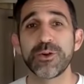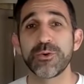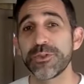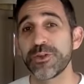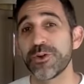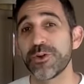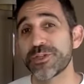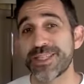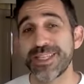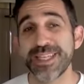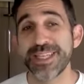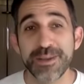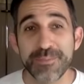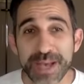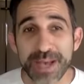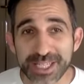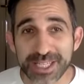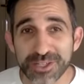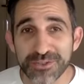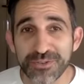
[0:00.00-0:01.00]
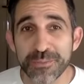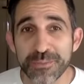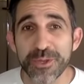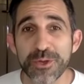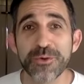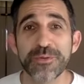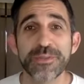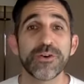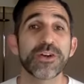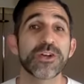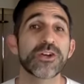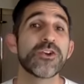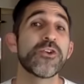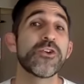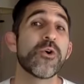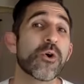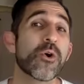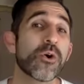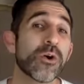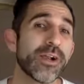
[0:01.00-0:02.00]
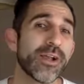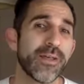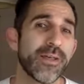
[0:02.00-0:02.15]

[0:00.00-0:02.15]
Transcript: or they'll see a message from you and they'll ignore it,